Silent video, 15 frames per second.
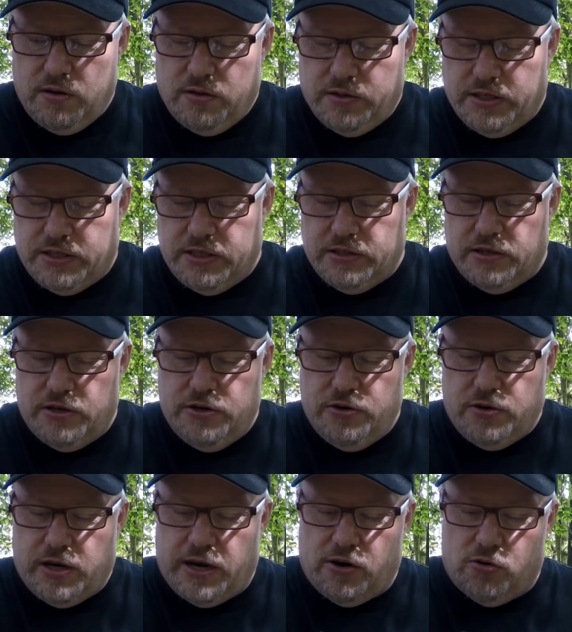This is a new
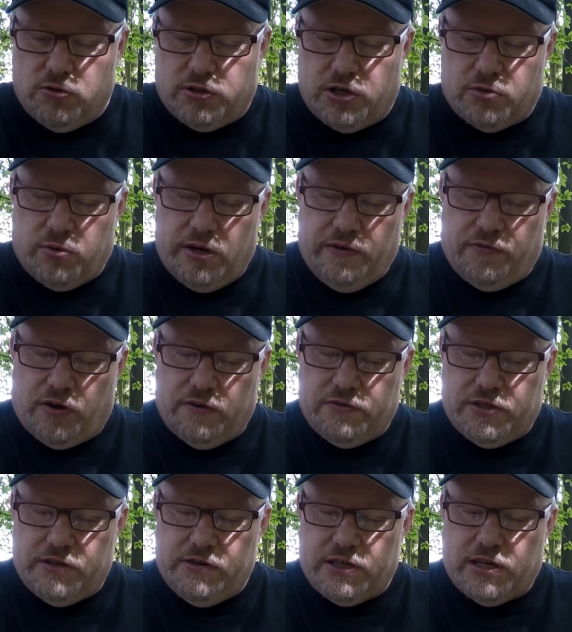kettle, it's a 25
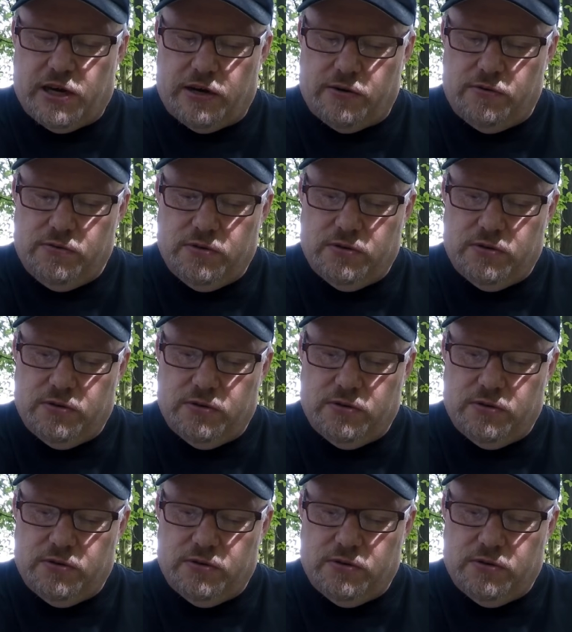series kettle,